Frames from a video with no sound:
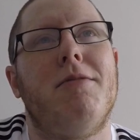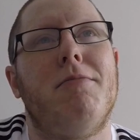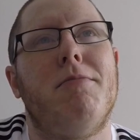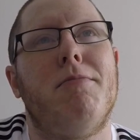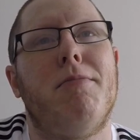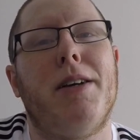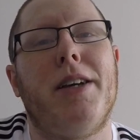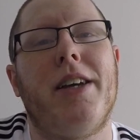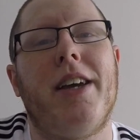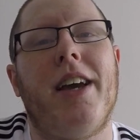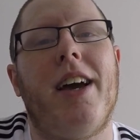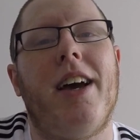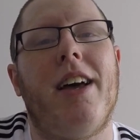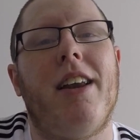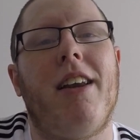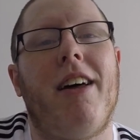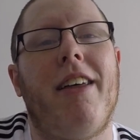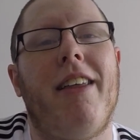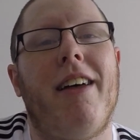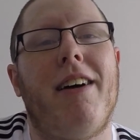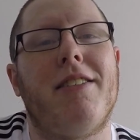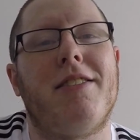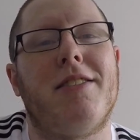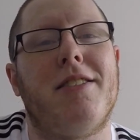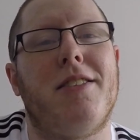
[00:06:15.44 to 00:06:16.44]
yeah, like,
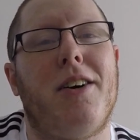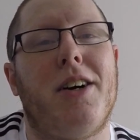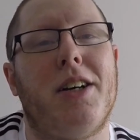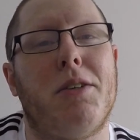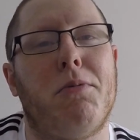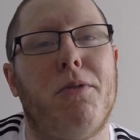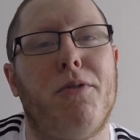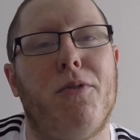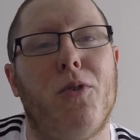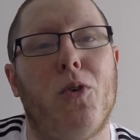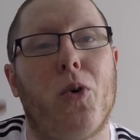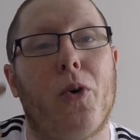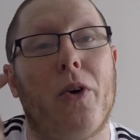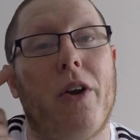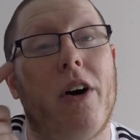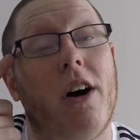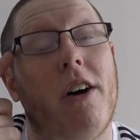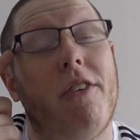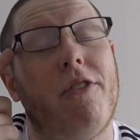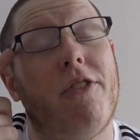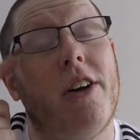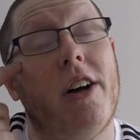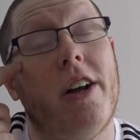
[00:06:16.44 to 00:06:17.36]
that's a nice before and after.